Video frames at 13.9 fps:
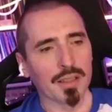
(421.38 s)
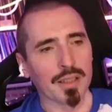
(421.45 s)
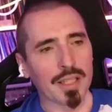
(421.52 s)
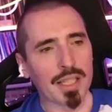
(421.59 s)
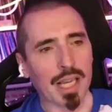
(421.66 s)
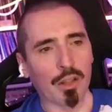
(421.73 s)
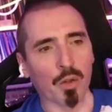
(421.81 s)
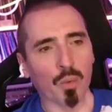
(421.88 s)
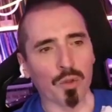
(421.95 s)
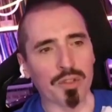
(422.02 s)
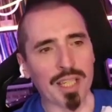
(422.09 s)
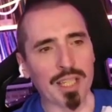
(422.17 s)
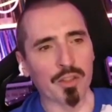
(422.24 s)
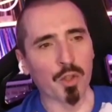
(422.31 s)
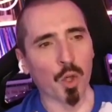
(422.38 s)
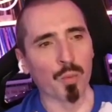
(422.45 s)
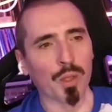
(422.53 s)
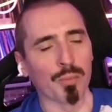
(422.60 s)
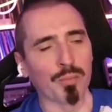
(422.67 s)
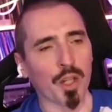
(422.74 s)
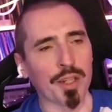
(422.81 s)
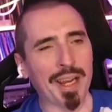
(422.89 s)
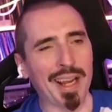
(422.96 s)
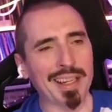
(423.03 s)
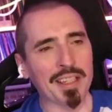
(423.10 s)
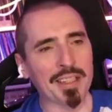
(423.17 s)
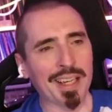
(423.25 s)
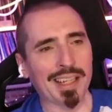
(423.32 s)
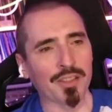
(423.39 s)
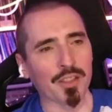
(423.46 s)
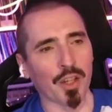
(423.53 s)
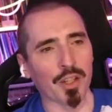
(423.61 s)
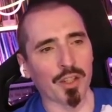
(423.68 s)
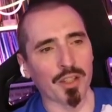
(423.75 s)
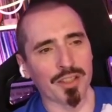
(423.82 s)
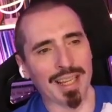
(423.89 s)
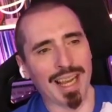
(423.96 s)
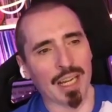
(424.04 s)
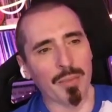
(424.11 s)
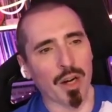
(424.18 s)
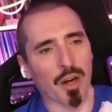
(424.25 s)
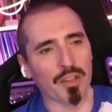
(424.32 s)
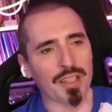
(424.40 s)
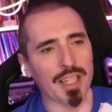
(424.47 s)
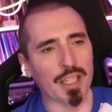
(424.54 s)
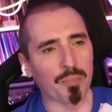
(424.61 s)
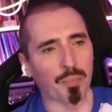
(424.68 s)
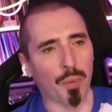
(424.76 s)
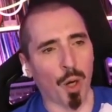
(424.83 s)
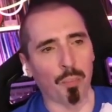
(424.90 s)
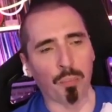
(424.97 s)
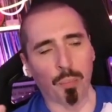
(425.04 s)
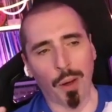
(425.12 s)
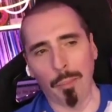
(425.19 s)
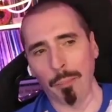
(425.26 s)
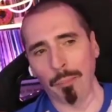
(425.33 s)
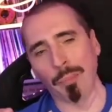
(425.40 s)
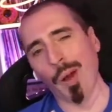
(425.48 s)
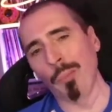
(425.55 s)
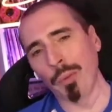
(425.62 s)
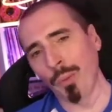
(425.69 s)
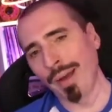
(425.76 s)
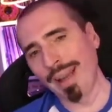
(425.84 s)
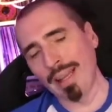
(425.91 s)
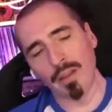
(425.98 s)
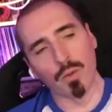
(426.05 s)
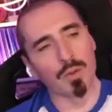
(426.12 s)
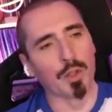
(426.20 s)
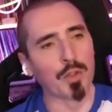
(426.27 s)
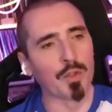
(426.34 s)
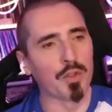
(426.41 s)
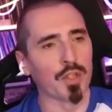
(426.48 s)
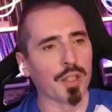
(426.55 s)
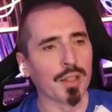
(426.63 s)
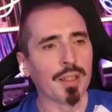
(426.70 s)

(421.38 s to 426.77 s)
Yeah, look, we'll see the tome come down any second now because the enemy RC's popping away at those loons.